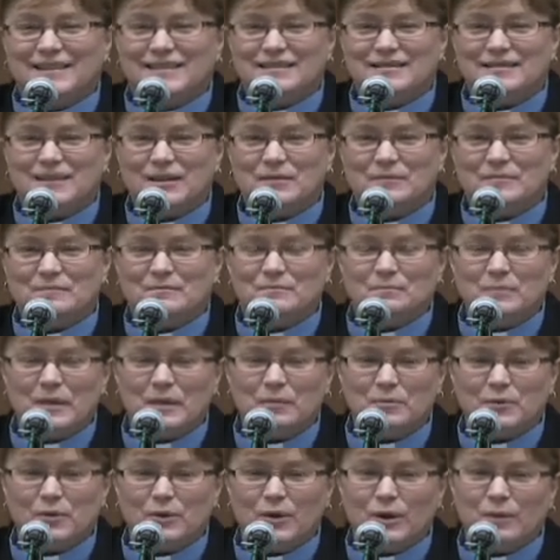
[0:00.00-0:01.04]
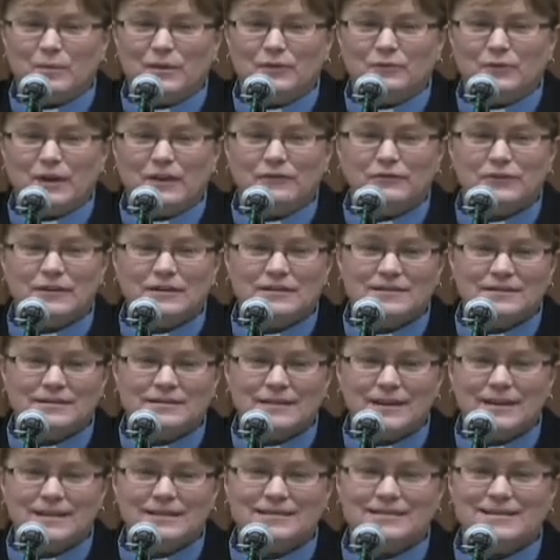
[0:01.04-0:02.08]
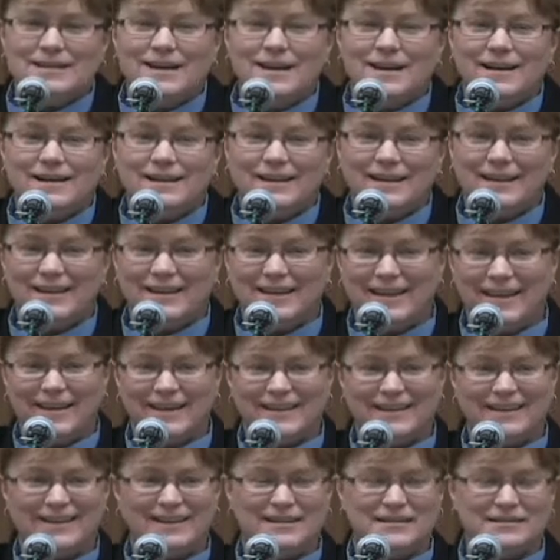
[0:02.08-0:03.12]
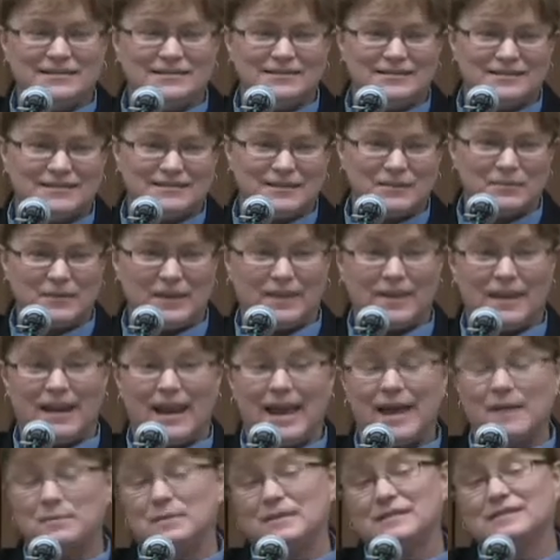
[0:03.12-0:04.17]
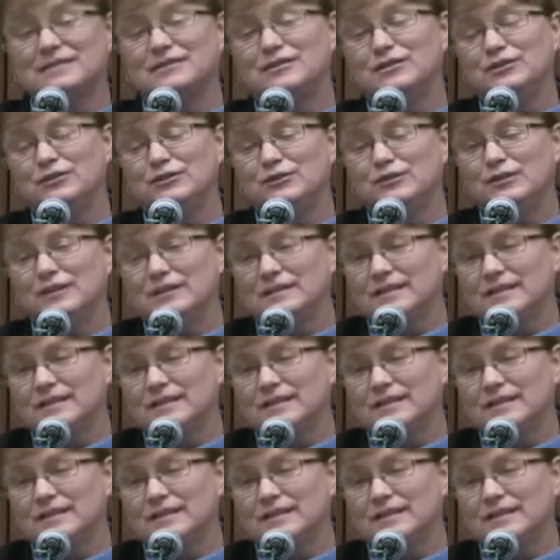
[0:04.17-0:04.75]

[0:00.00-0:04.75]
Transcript: some people call me Reverend Sunny Stock, and it is something that happens to you.